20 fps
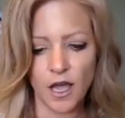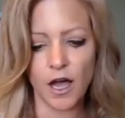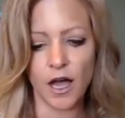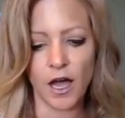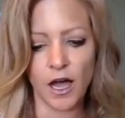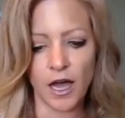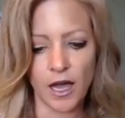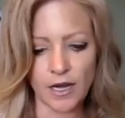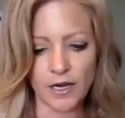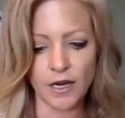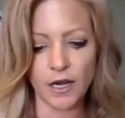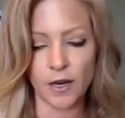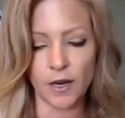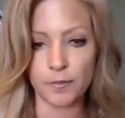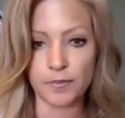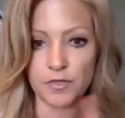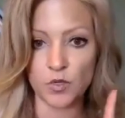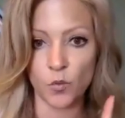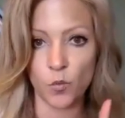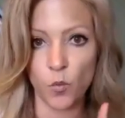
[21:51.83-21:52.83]
on
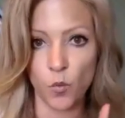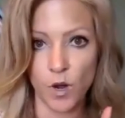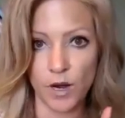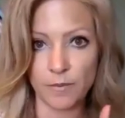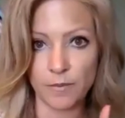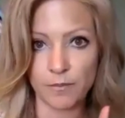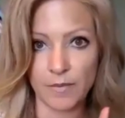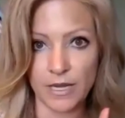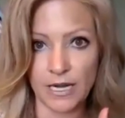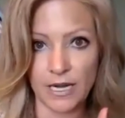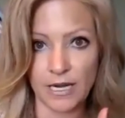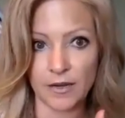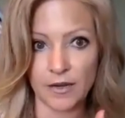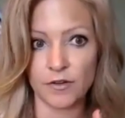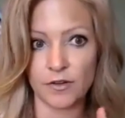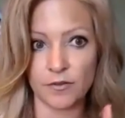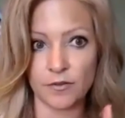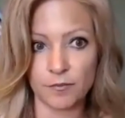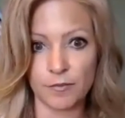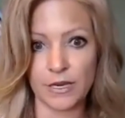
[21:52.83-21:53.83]
up to 1 minute,
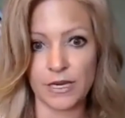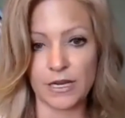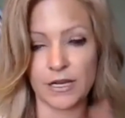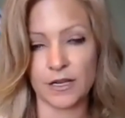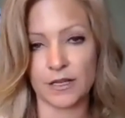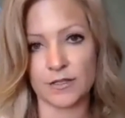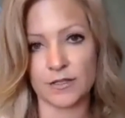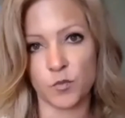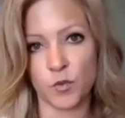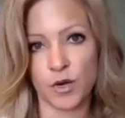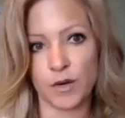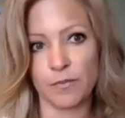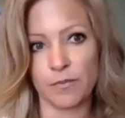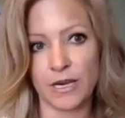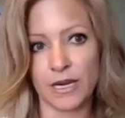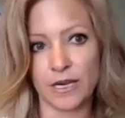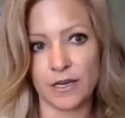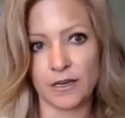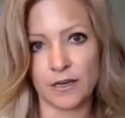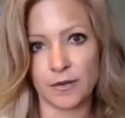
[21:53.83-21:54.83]
because 1
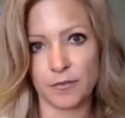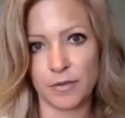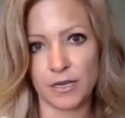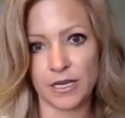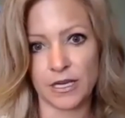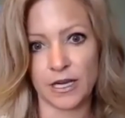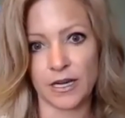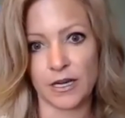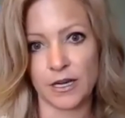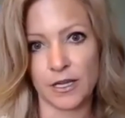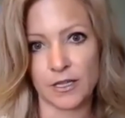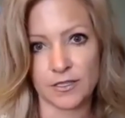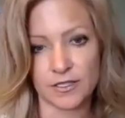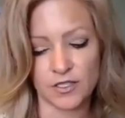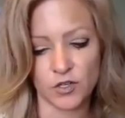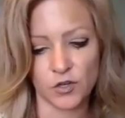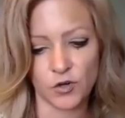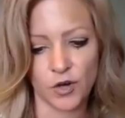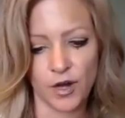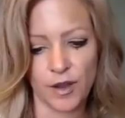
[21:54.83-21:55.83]
minute can be on
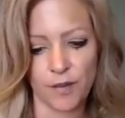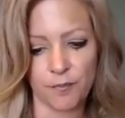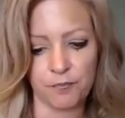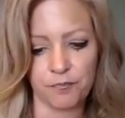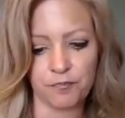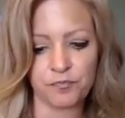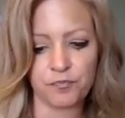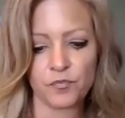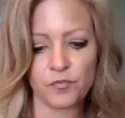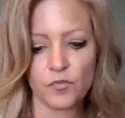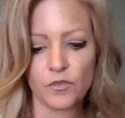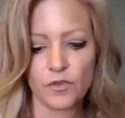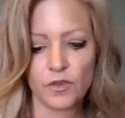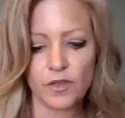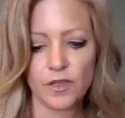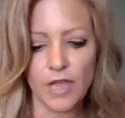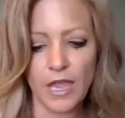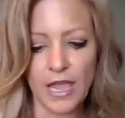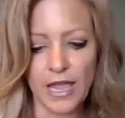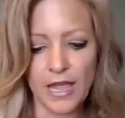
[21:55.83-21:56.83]
Instagram.
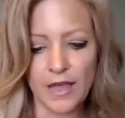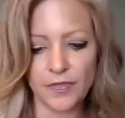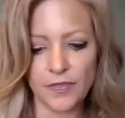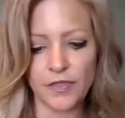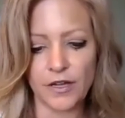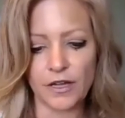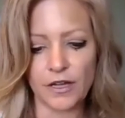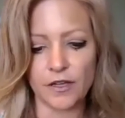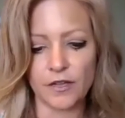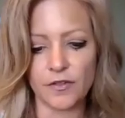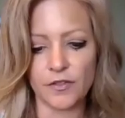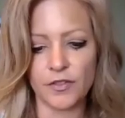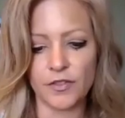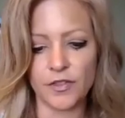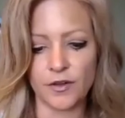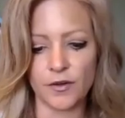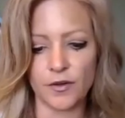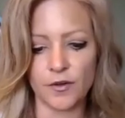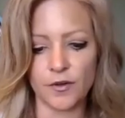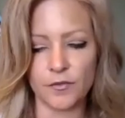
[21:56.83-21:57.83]
And
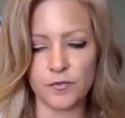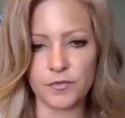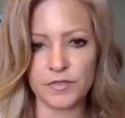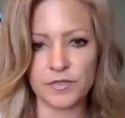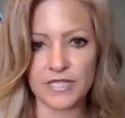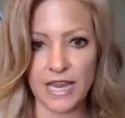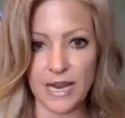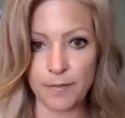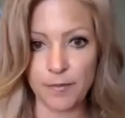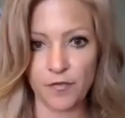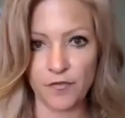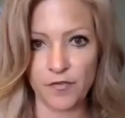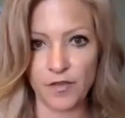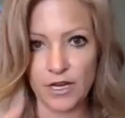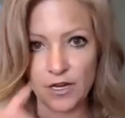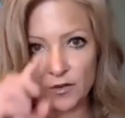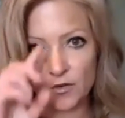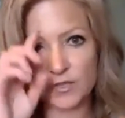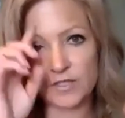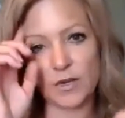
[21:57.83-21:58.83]
the type of
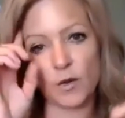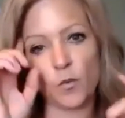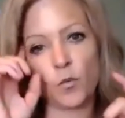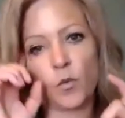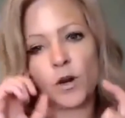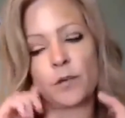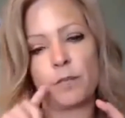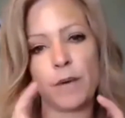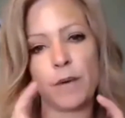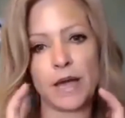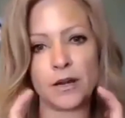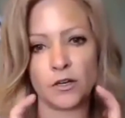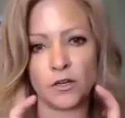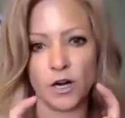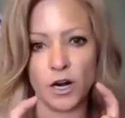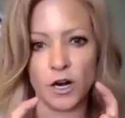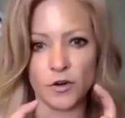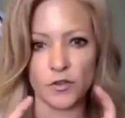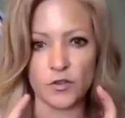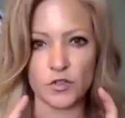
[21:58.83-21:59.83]
videos that work better
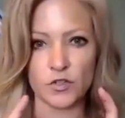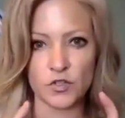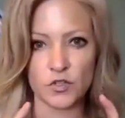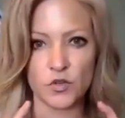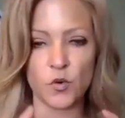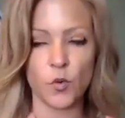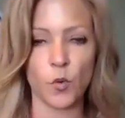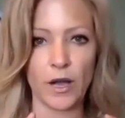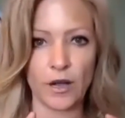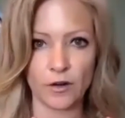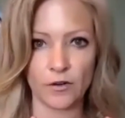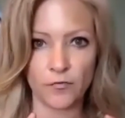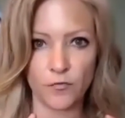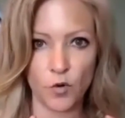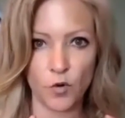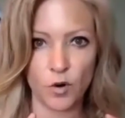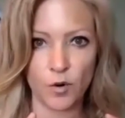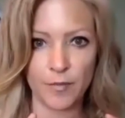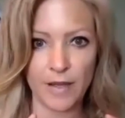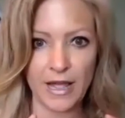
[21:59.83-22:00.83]
are the square
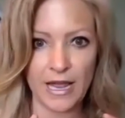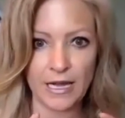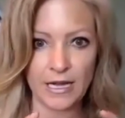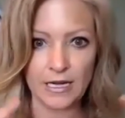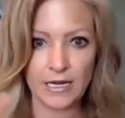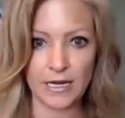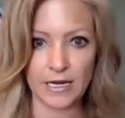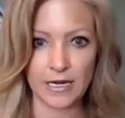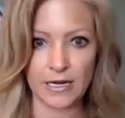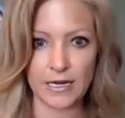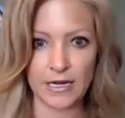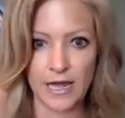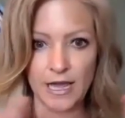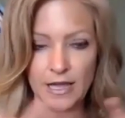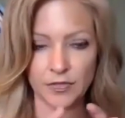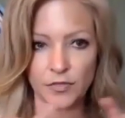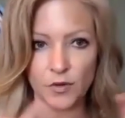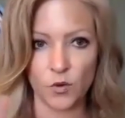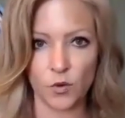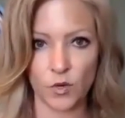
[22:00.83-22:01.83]
formatting,
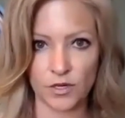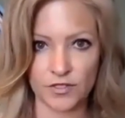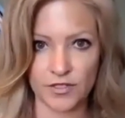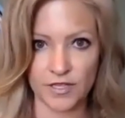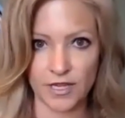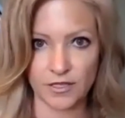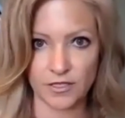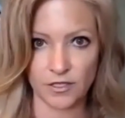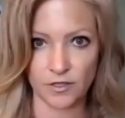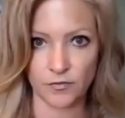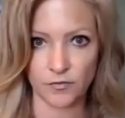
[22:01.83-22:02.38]
not the horizontal